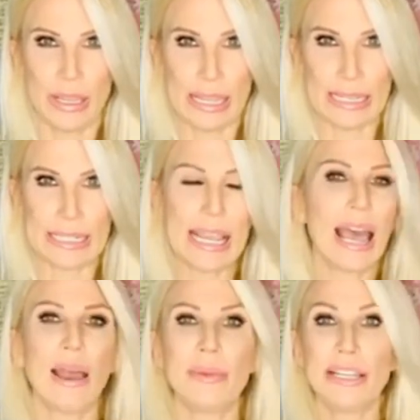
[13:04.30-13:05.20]
eat.
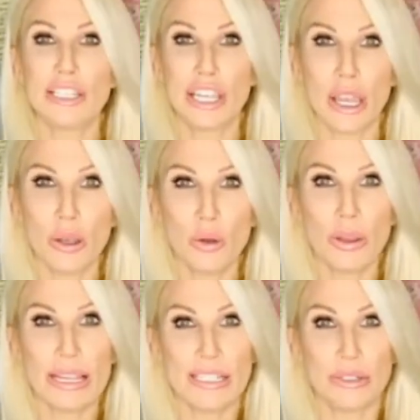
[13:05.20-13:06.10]
I mean, go
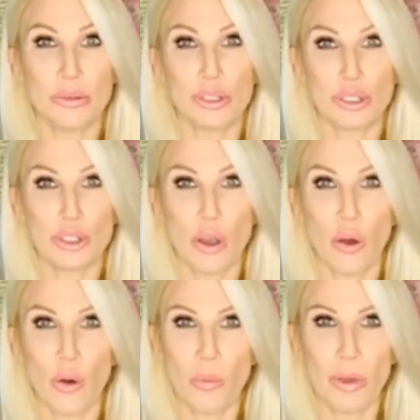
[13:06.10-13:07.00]
into
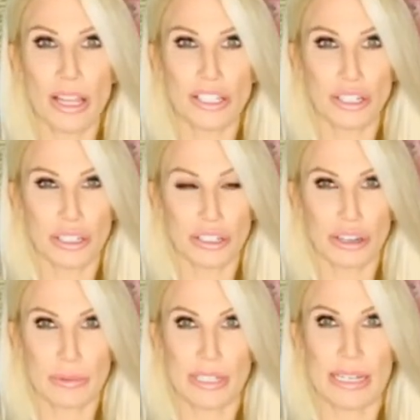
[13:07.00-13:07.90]
so much
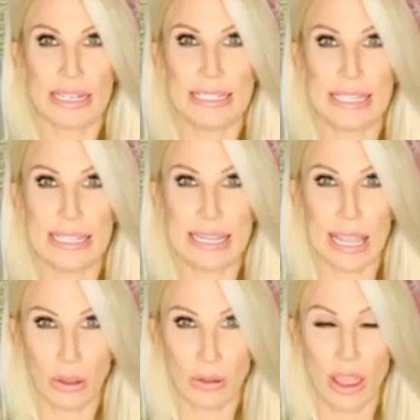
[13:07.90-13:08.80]
description and
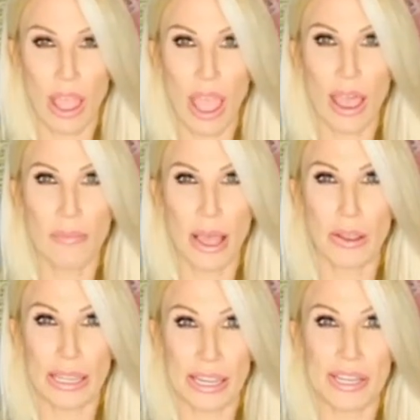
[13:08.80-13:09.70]
detail about
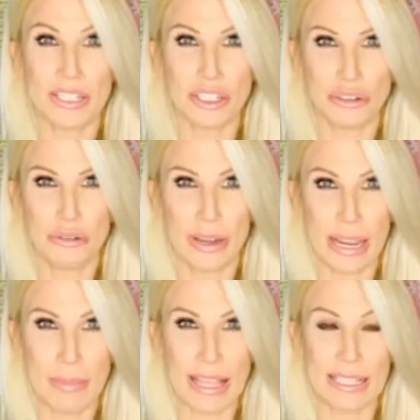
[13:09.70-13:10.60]
each
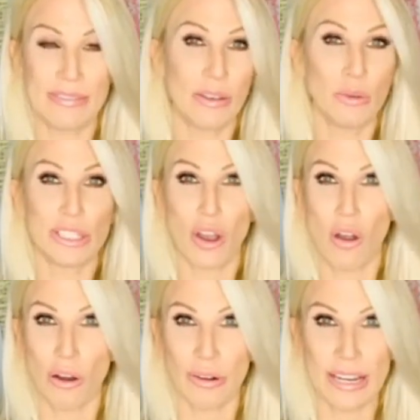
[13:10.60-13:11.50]
dream as if it was
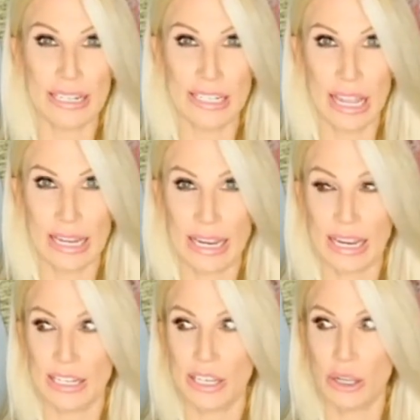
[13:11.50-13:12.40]
already done,
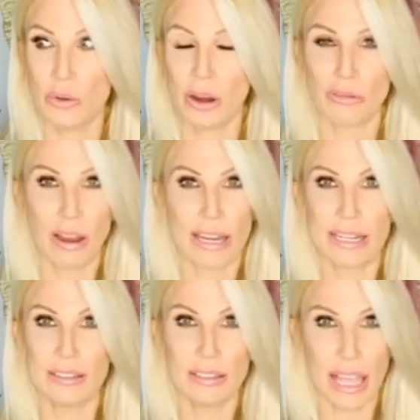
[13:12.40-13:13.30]
and you are
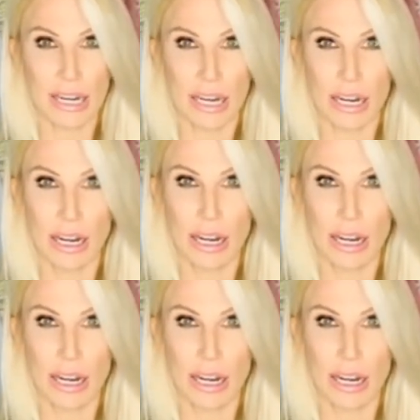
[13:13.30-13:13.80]
writing a letter.